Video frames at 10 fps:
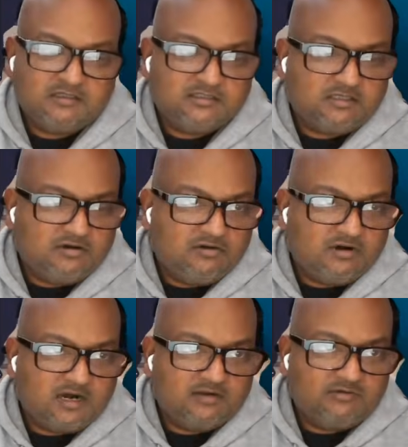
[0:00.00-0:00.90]

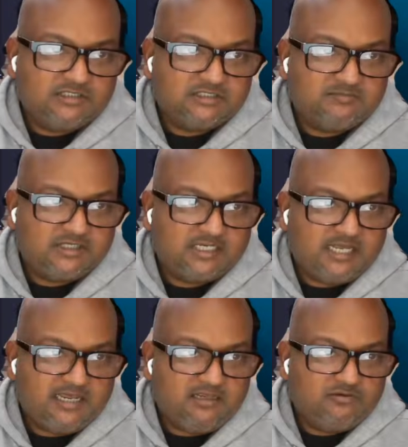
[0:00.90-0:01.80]
So I was
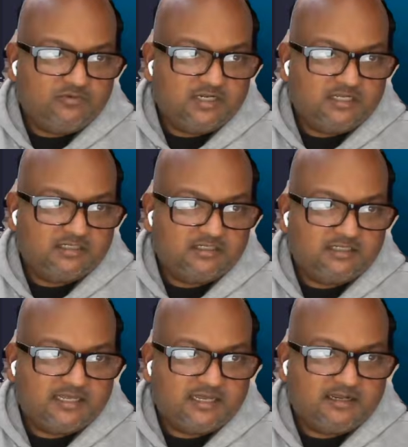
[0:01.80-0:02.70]
playing with
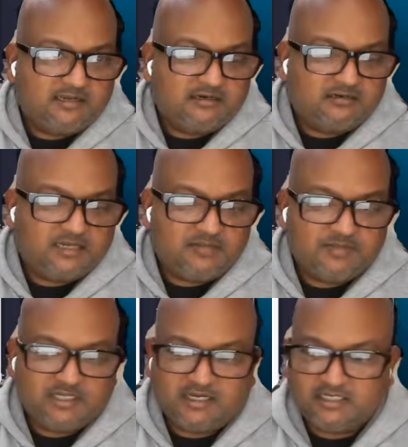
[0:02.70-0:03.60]
their
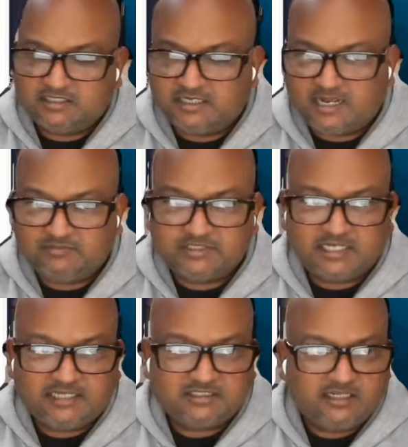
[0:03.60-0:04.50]
APIs and apps
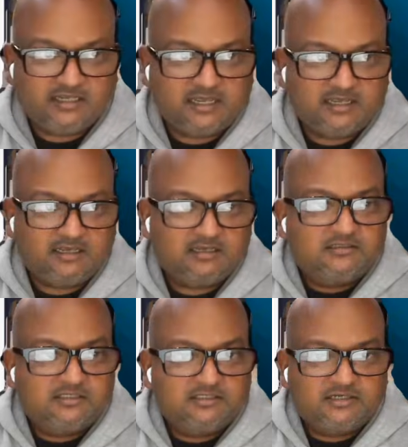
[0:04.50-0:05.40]
SDK
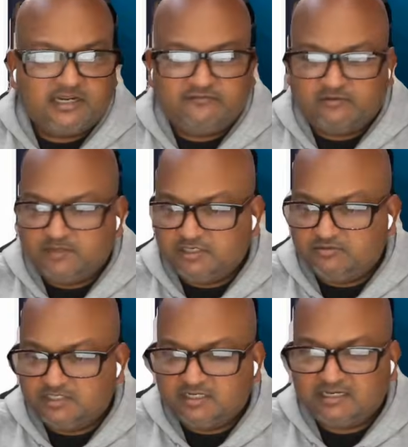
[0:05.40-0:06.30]
just to get familiar
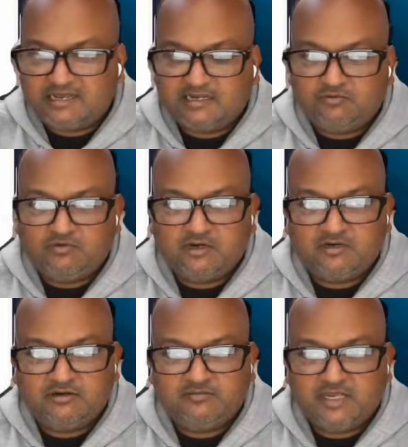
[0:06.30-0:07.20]
with it. And I
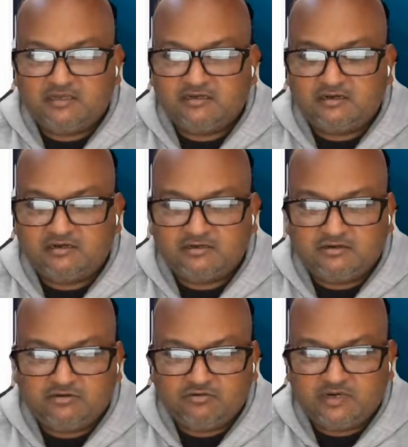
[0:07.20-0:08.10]
wanted to make a
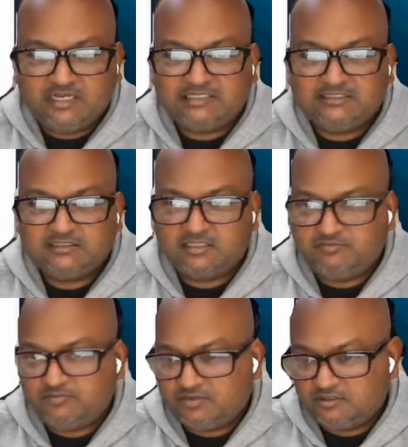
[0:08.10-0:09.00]
quick,
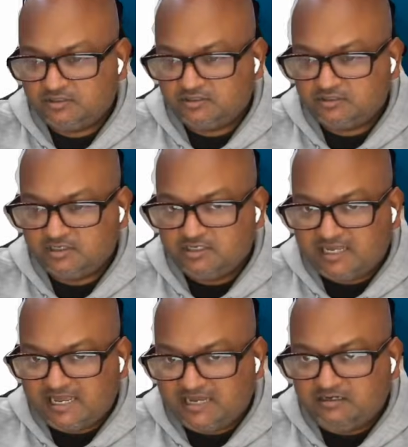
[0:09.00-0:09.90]
simple
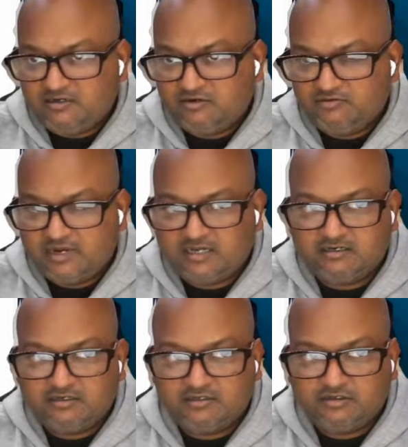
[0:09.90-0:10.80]
end to
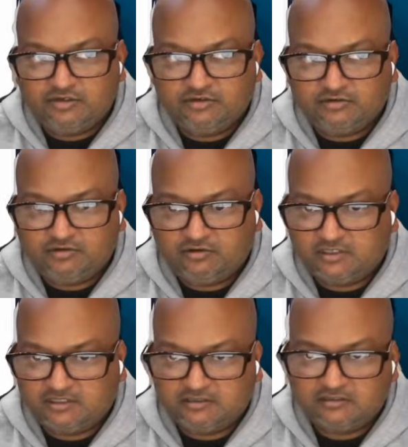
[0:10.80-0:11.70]
end
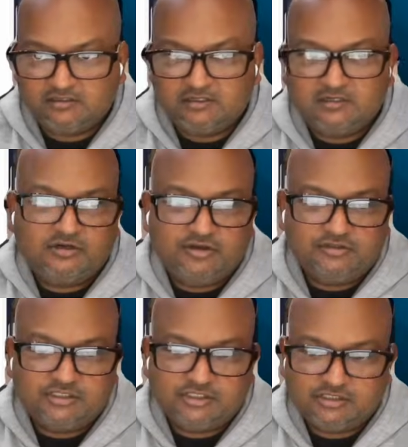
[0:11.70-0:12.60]
tutorial
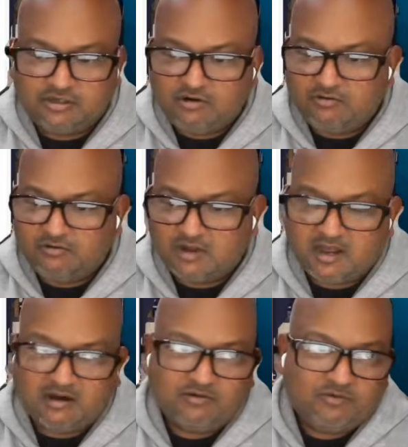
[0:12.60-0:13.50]
to show
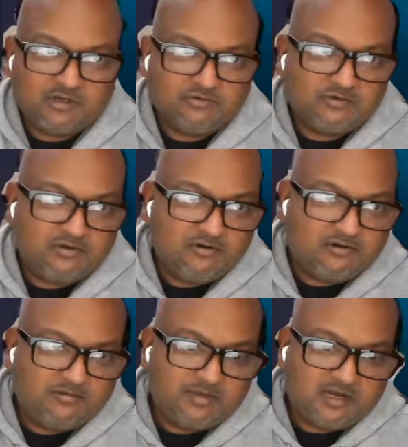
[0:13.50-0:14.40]
how one would
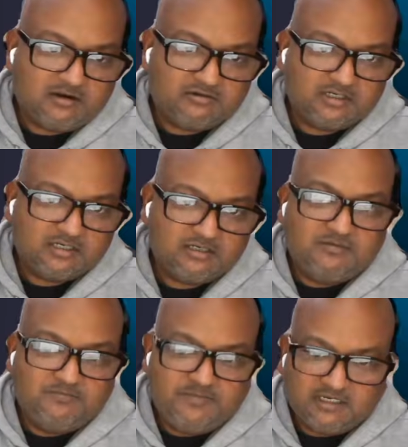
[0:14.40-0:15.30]
go about
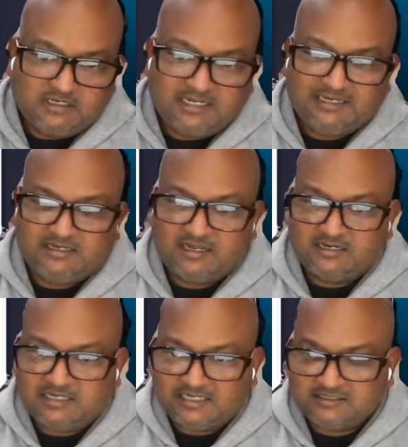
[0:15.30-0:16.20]
building
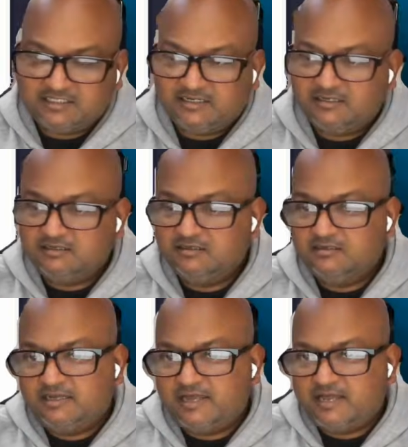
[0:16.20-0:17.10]
and testing
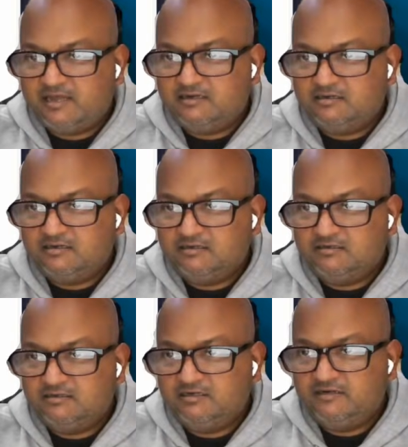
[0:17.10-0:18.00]
and
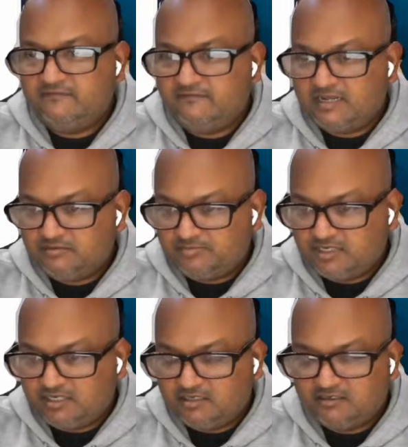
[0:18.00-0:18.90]

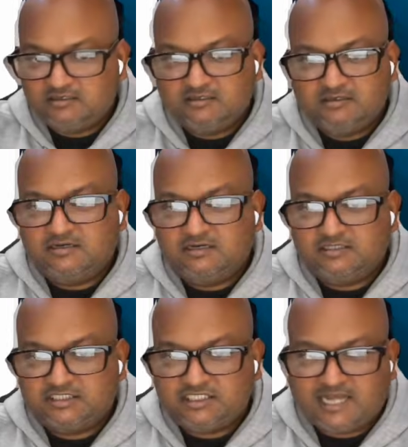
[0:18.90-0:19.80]
developing a
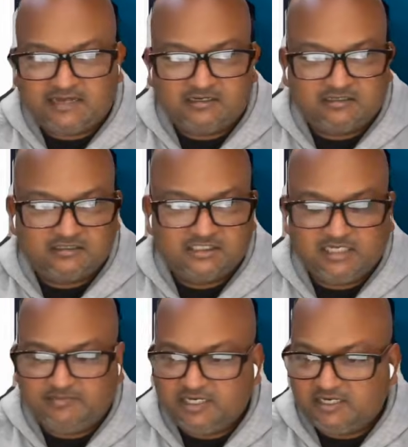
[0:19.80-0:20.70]
chat
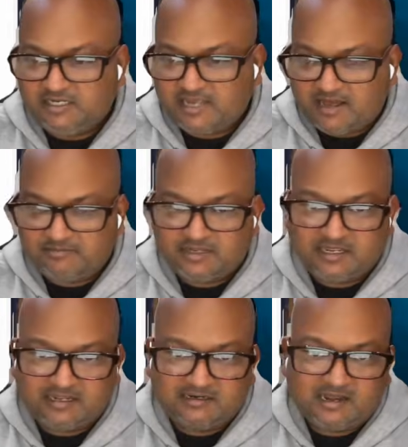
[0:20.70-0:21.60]
GPT app
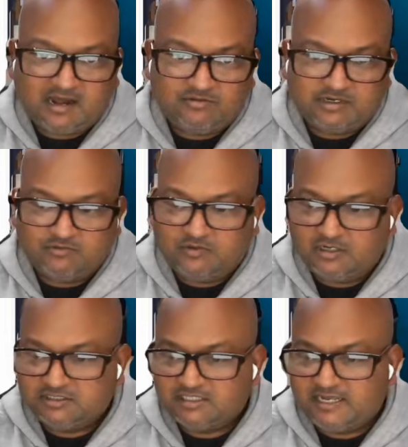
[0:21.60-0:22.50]
and how it
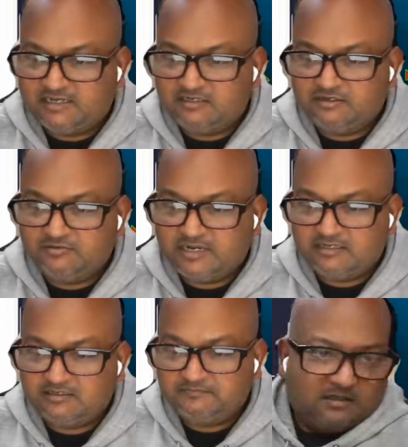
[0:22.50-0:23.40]
works end to
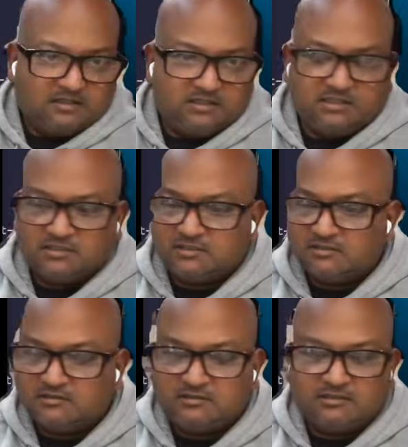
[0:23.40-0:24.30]
end.
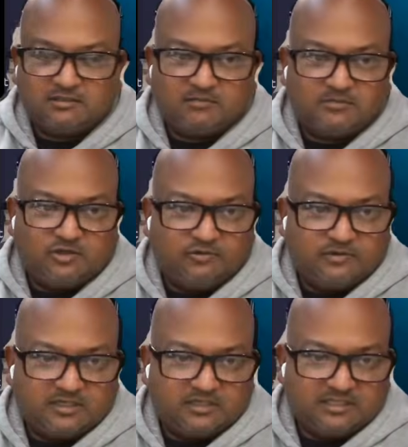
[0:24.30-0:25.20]
Just some
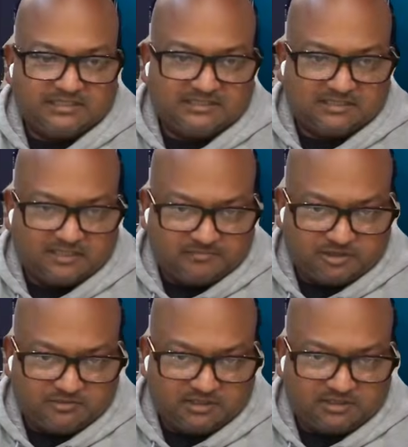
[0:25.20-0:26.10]
quick
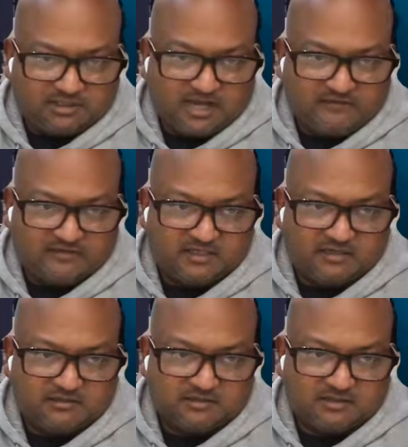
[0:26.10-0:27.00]
conceptual
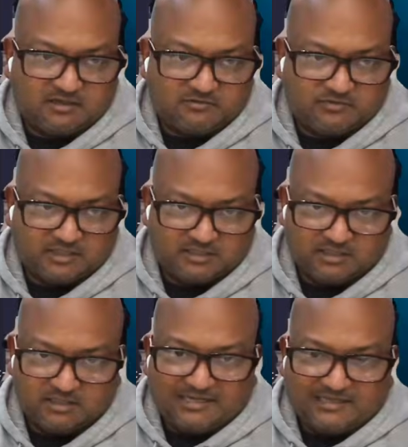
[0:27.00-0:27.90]
scaffolding to start with.